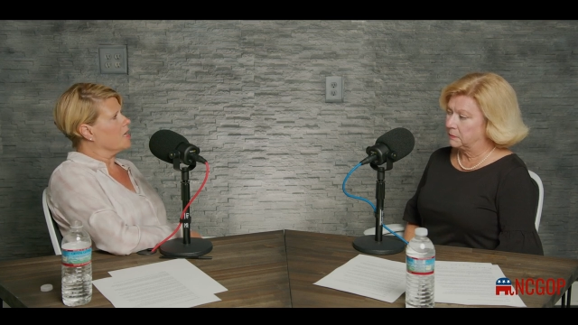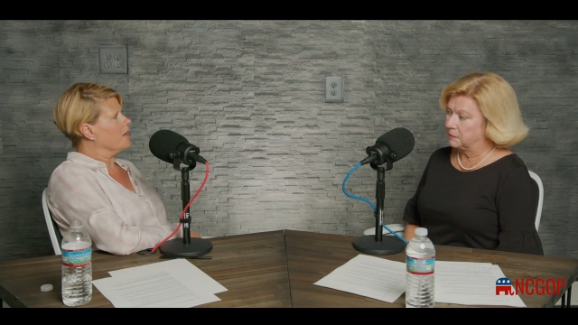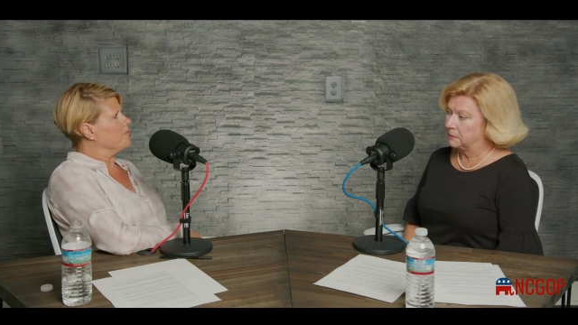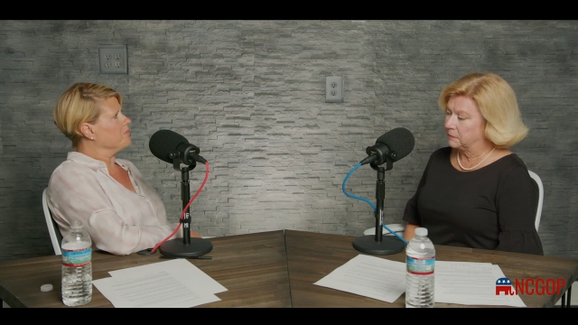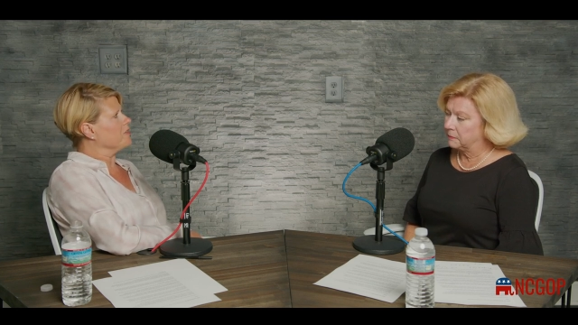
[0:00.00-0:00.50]

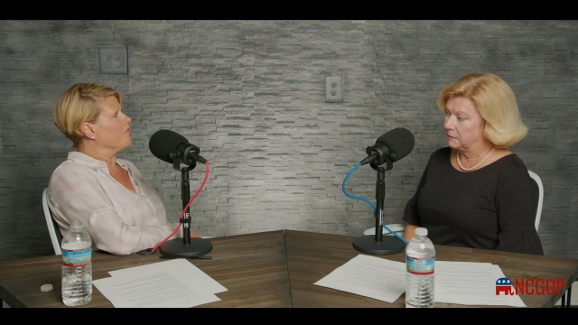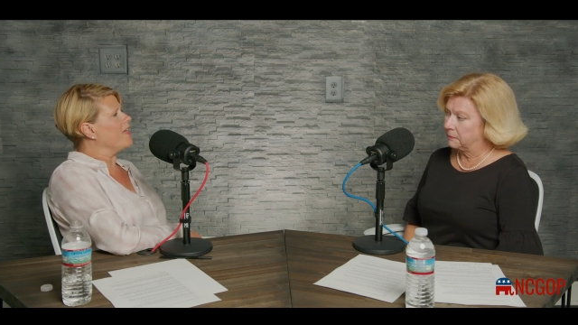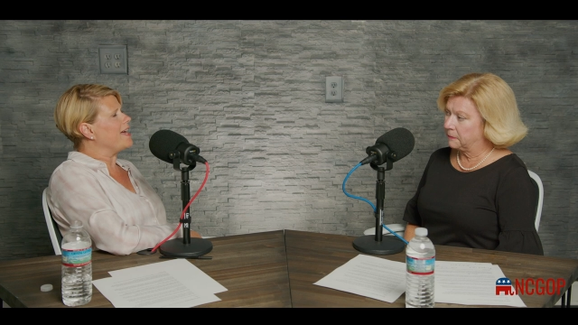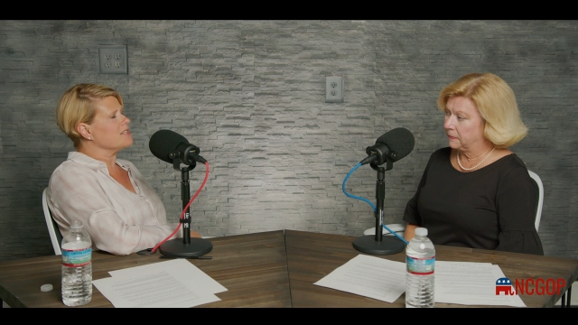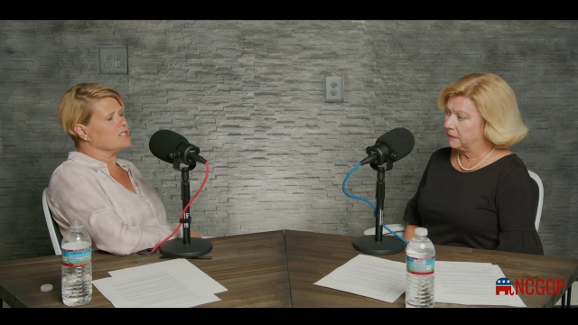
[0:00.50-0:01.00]
Speaker 1: Um, the
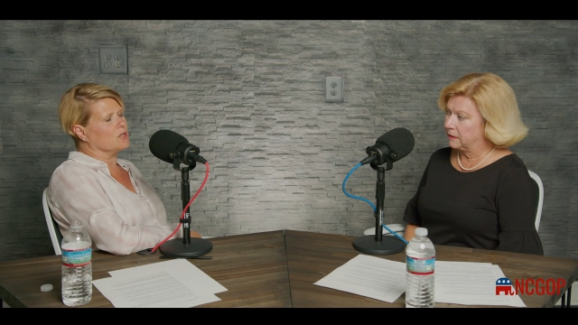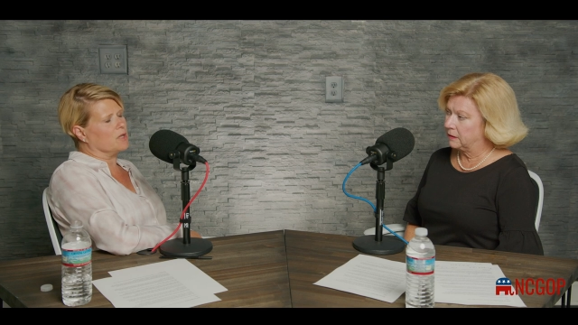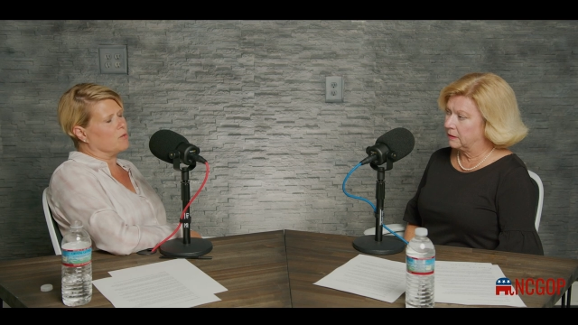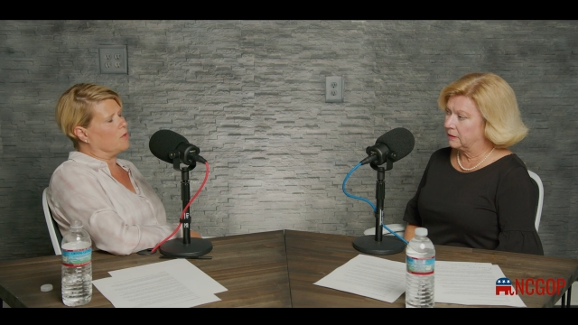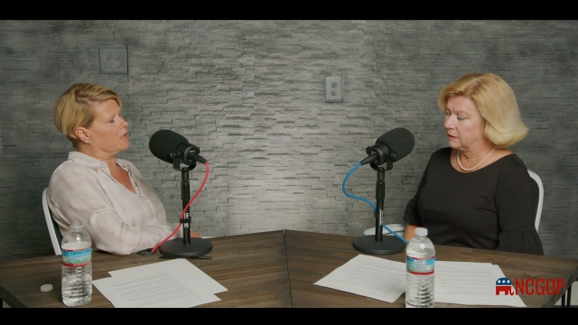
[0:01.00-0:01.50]
last thing
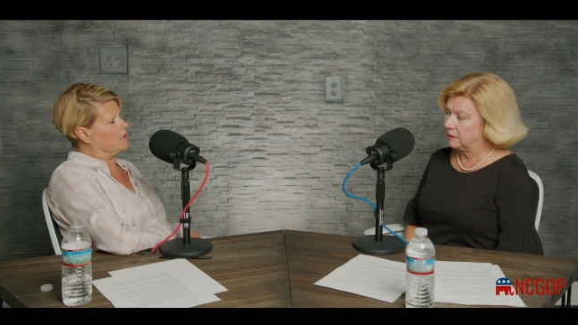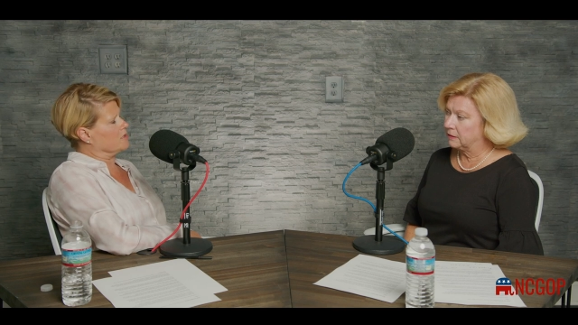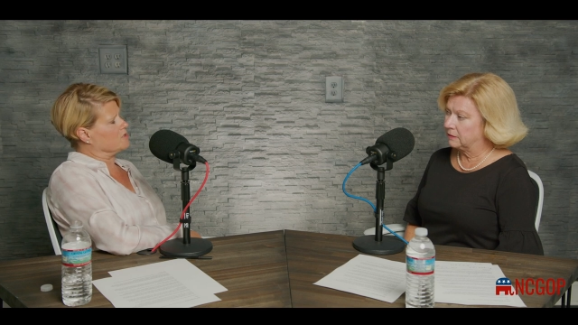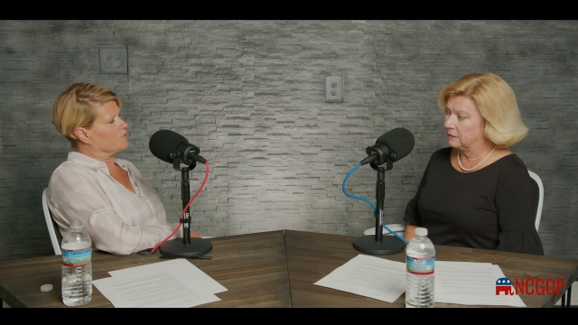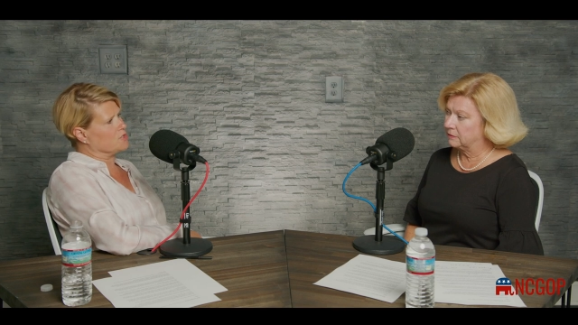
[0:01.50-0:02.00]
we want
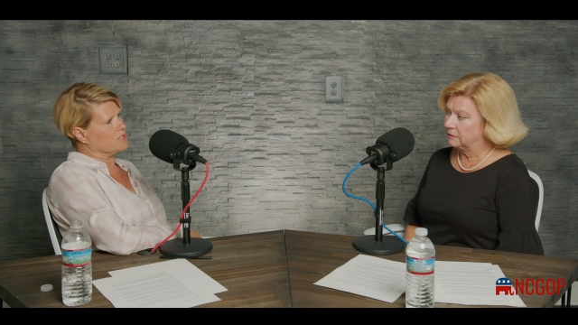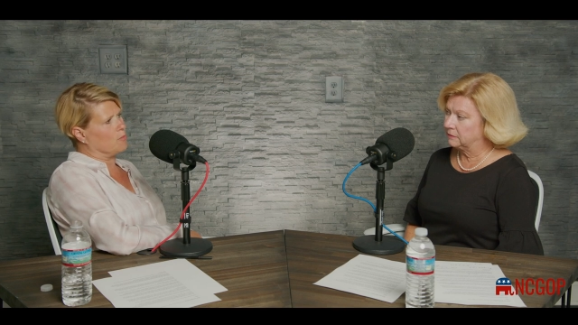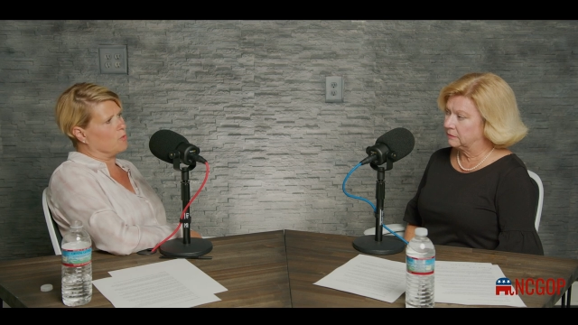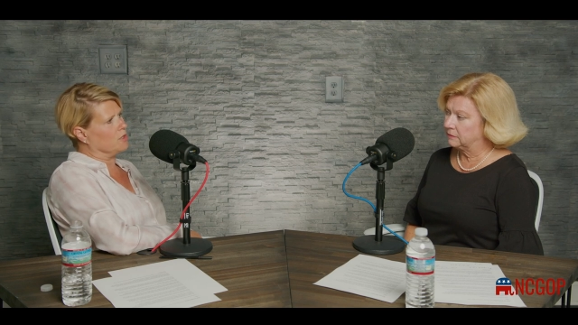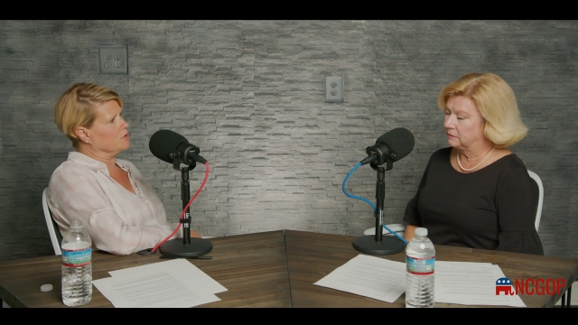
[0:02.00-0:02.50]
is for
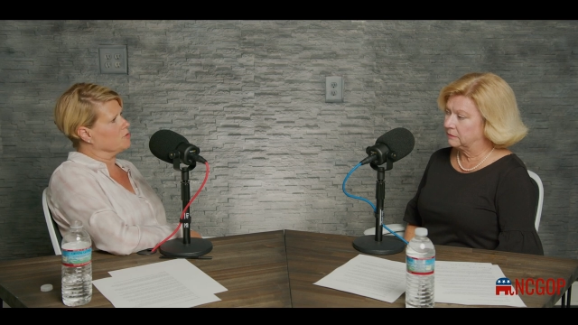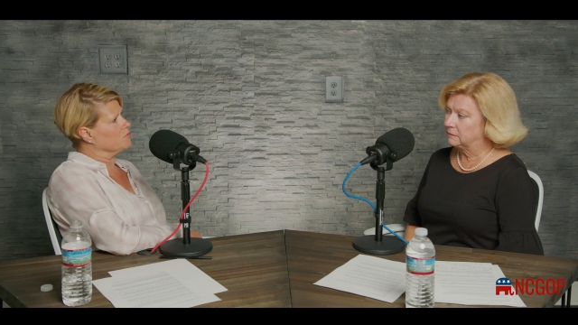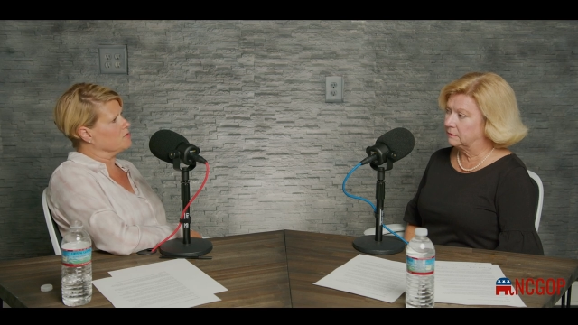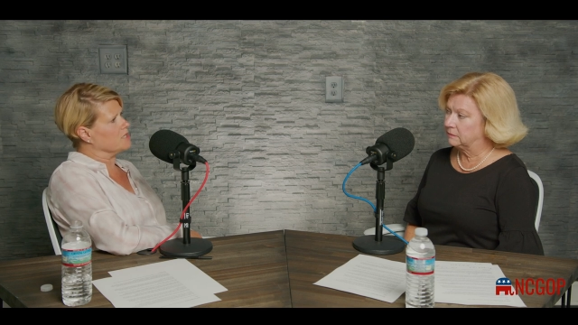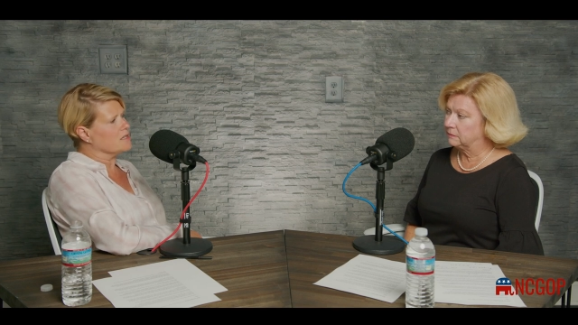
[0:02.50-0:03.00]
someone who
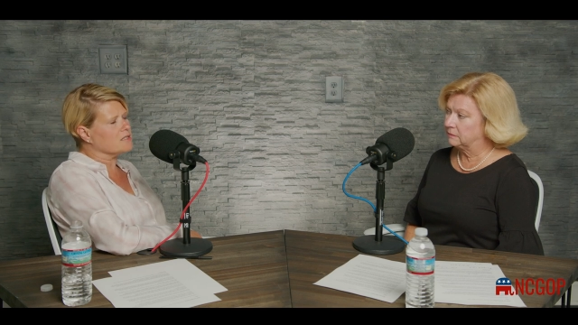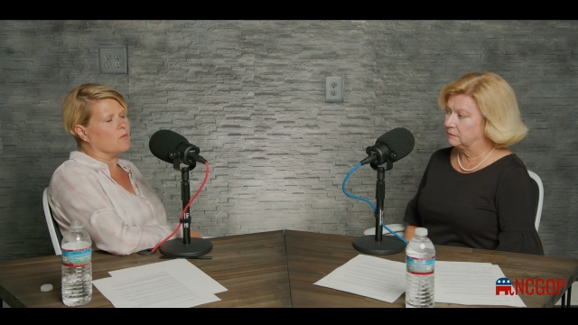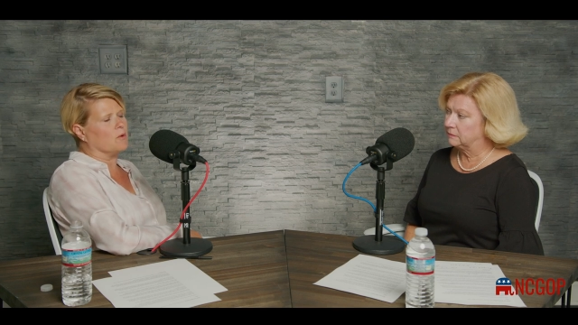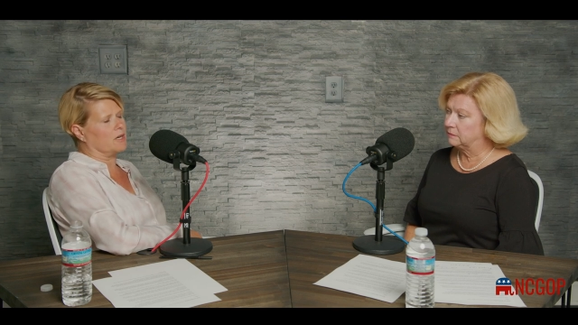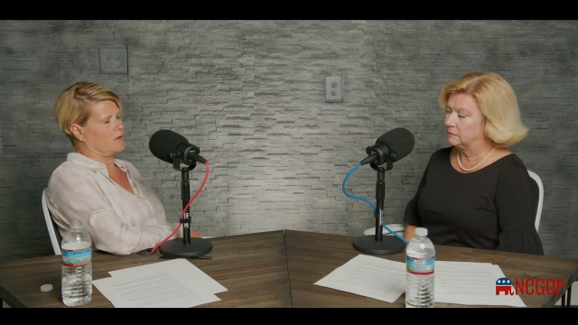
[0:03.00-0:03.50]

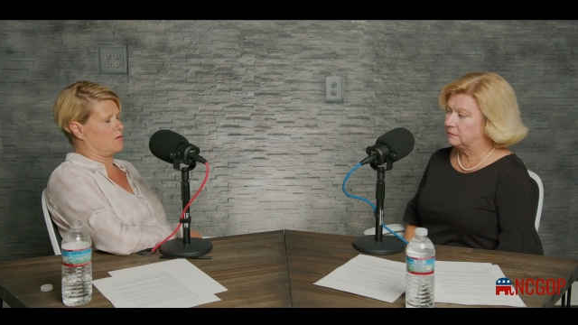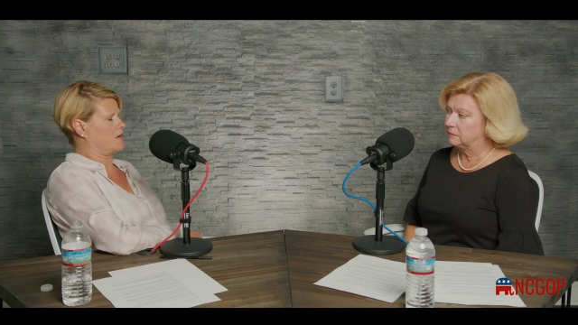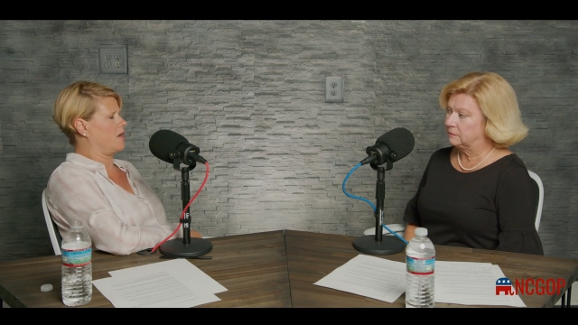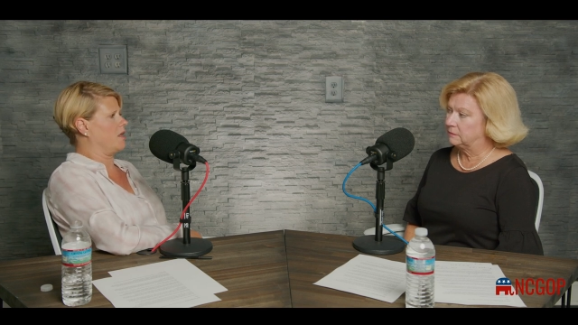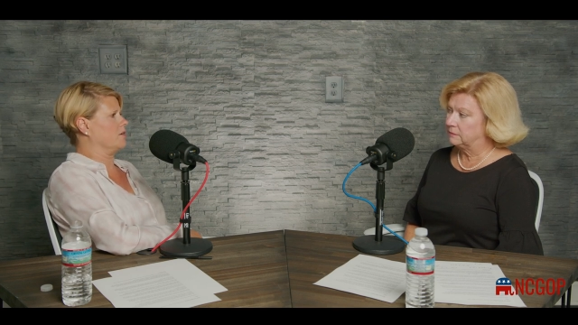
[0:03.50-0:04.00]
doesn't want to go
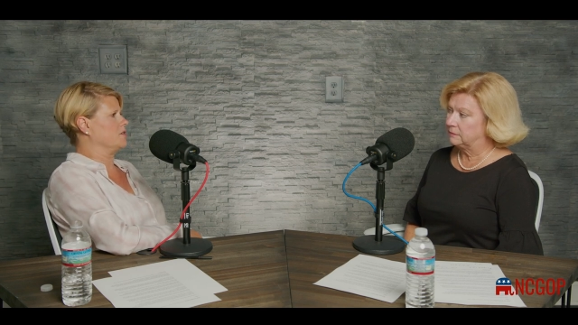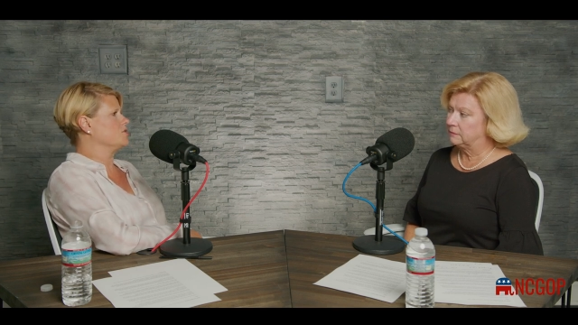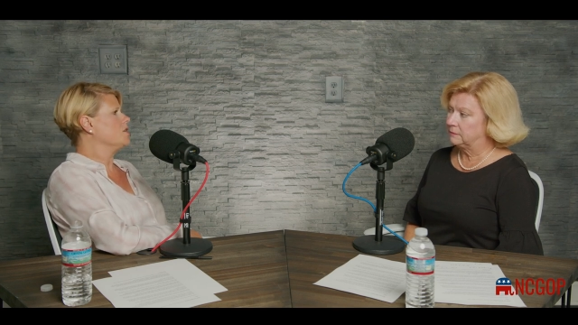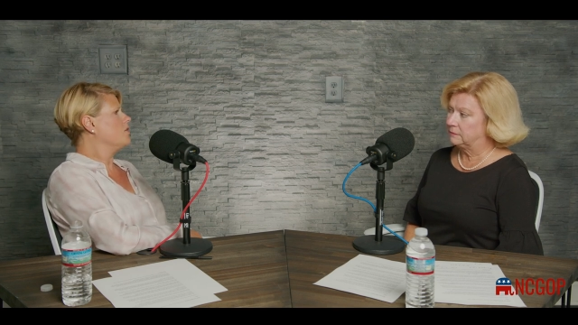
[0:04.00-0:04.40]
to college